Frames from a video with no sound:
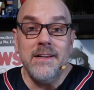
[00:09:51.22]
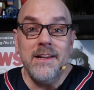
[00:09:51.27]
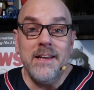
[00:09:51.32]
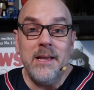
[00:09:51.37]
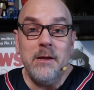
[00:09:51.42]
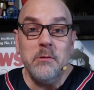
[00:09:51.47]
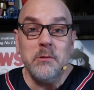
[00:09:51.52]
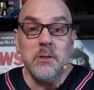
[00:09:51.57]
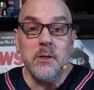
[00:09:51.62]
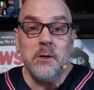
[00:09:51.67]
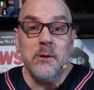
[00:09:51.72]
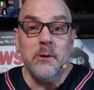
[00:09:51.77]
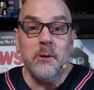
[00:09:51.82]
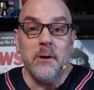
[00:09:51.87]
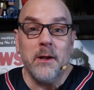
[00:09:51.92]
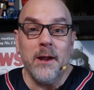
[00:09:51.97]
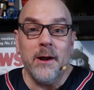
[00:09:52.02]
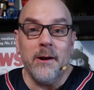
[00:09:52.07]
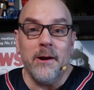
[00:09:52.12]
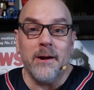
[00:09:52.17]
He was a cool
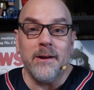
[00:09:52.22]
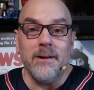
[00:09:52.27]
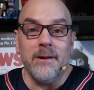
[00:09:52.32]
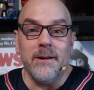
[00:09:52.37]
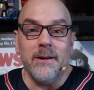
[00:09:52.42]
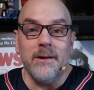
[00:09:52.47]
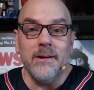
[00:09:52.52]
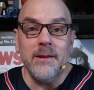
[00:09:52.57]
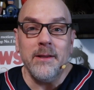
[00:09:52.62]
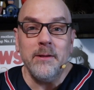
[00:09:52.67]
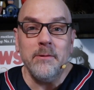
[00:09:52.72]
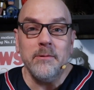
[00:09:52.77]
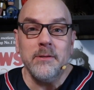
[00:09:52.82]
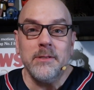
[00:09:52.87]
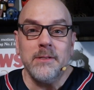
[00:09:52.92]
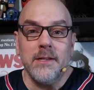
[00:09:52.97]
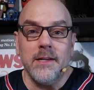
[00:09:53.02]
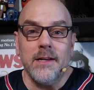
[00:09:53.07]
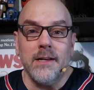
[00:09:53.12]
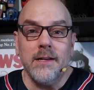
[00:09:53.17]
character. He
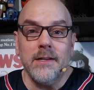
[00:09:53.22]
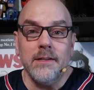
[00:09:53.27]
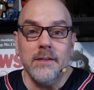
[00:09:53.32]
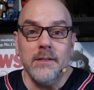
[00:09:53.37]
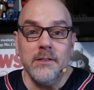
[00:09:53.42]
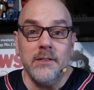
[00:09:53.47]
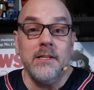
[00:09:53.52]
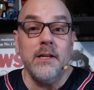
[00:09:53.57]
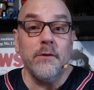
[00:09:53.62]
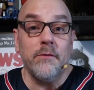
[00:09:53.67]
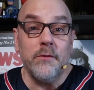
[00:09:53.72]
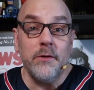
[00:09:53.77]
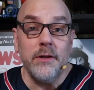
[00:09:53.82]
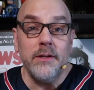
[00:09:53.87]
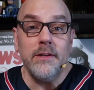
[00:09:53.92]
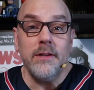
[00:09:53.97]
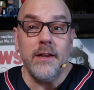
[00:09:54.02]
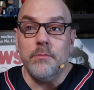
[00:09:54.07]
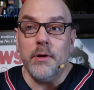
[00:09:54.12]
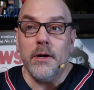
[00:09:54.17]
was
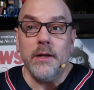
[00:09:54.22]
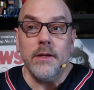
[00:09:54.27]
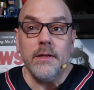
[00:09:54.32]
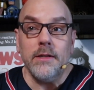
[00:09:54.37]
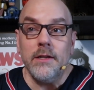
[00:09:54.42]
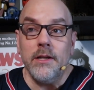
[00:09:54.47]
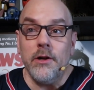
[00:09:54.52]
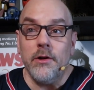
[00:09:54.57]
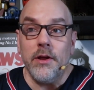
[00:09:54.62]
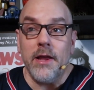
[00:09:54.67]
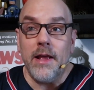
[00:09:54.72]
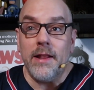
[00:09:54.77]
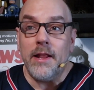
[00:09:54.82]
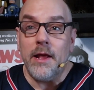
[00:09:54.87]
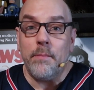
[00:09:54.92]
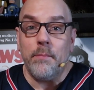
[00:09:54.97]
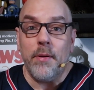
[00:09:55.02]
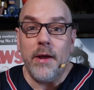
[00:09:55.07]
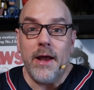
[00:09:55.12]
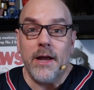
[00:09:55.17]
different, but he had
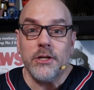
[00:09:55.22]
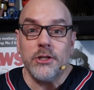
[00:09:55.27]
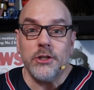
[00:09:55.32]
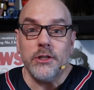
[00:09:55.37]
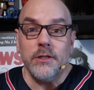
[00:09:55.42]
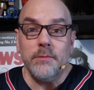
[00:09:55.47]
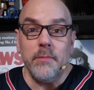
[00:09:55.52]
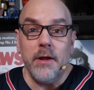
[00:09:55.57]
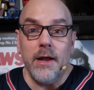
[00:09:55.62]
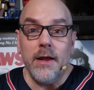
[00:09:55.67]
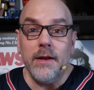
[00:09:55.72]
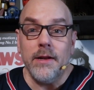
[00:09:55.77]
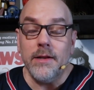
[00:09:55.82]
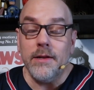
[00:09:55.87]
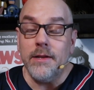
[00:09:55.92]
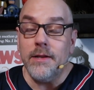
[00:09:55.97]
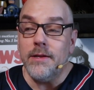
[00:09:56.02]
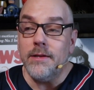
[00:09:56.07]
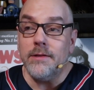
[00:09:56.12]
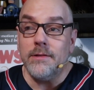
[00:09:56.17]
that passion, man, and
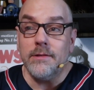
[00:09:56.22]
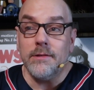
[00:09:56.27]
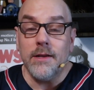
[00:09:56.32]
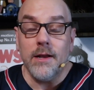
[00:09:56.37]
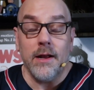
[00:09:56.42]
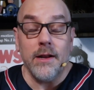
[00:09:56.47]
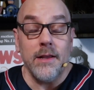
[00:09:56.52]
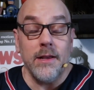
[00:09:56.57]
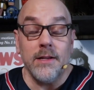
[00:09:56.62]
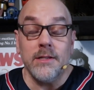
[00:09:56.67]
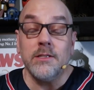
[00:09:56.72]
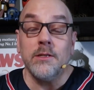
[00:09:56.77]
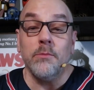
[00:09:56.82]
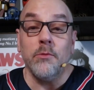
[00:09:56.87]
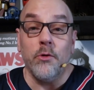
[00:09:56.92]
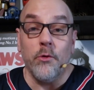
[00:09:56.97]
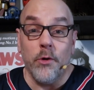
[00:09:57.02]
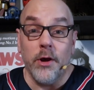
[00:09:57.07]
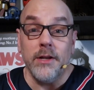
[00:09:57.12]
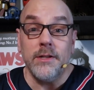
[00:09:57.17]
he had some
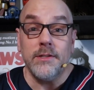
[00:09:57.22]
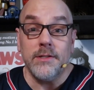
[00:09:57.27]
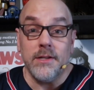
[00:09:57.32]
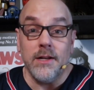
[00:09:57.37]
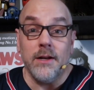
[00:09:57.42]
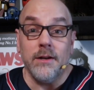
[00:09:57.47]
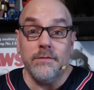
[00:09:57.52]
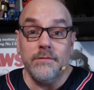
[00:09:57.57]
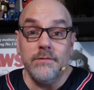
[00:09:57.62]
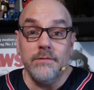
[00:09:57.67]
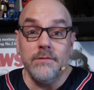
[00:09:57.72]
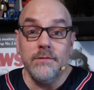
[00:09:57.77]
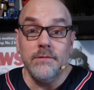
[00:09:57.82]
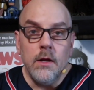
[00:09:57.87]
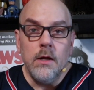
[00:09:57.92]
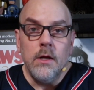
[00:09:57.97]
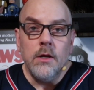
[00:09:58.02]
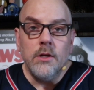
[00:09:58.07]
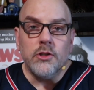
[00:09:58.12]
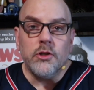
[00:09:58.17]
great stuff.
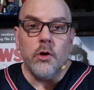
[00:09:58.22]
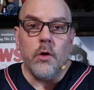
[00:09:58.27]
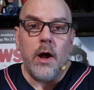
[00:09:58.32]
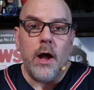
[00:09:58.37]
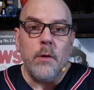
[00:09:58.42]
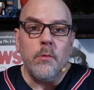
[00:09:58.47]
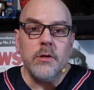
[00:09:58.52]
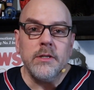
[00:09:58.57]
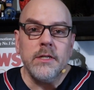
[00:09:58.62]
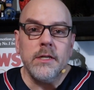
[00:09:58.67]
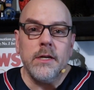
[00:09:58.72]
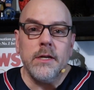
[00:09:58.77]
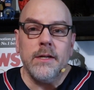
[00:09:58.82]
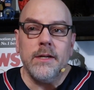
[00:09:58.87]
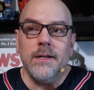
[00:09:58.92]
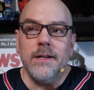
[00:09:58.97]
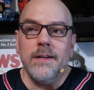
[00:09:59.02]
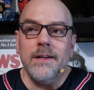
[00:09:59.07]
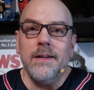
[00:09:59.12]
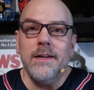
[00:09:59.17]
So I wasn't
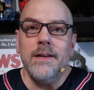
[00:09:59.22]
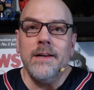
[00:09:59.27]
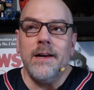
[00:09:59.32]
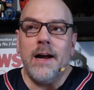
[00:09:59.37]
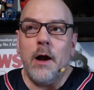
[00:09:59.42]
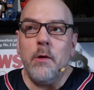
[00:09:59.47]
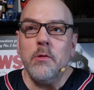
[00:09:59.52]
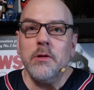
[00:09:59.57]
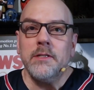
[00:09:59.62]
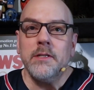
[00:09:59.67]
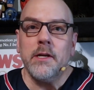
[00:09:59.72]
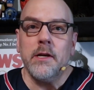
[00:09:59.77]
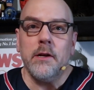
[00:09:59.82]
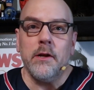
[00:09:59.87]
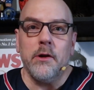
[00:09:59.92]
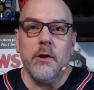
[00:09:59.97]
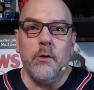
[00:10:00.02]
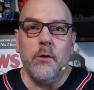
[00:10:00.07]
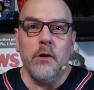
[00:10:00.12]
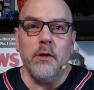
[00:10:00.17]
gonna
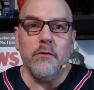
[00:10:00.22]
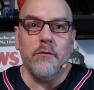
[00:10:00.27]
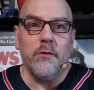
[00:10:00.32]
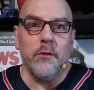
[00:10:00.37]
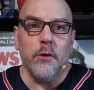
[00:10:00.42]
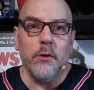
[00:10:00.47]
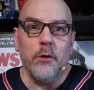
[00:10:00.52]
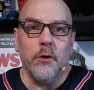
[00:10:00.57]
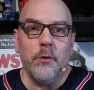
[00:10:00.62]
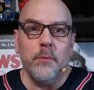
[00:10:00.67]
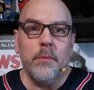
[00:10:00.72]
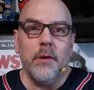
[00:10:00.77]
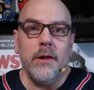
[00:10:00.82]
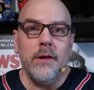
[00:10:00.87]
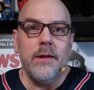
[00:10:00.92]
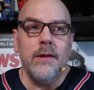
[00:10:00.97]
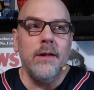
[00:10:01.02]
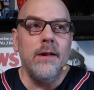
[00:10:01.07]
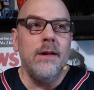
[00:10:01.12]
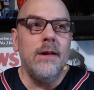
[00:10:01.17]
go any further, but
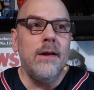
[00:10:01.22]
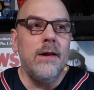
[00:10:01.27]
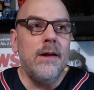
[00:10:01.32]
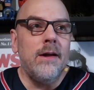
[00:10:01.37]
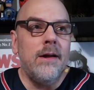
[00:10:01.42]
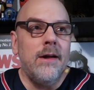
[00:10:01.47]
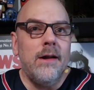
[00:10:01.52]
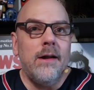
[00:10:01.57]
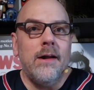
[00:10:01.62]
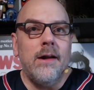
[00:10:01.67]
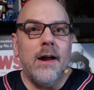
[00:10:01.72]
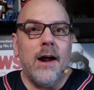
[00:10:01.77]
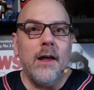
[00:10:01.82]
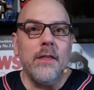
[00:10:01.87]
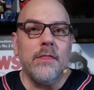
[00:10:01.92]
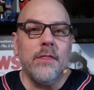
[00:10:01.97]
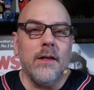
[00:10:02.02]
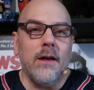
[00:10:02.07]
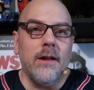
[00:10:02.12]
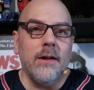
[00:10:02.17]
I
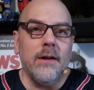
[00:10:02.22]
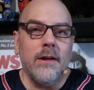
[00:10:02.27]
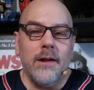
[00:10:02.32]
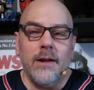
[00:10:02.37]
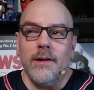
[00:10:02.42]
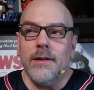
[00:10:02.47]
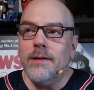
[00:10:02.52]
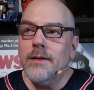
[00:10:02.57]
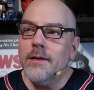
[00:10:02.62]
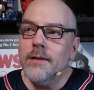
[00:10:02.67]
thought